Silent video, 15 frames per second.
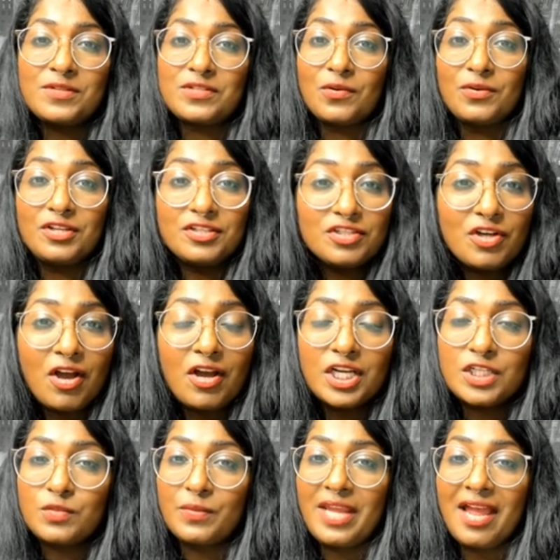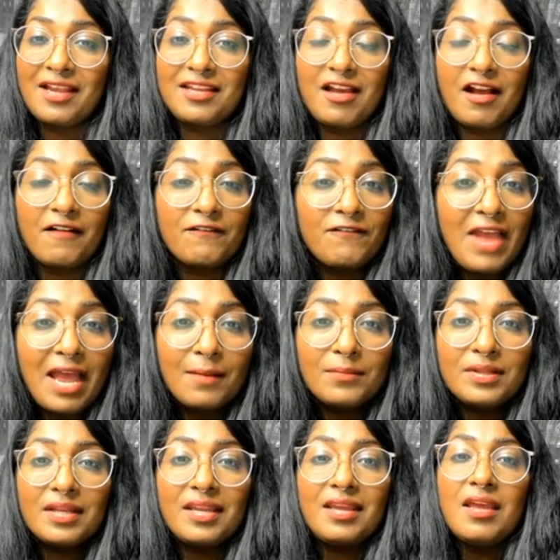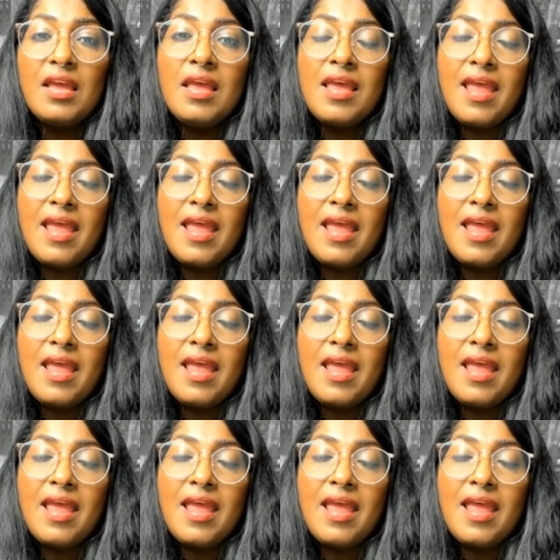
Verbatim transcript: so did Josh, we had young family,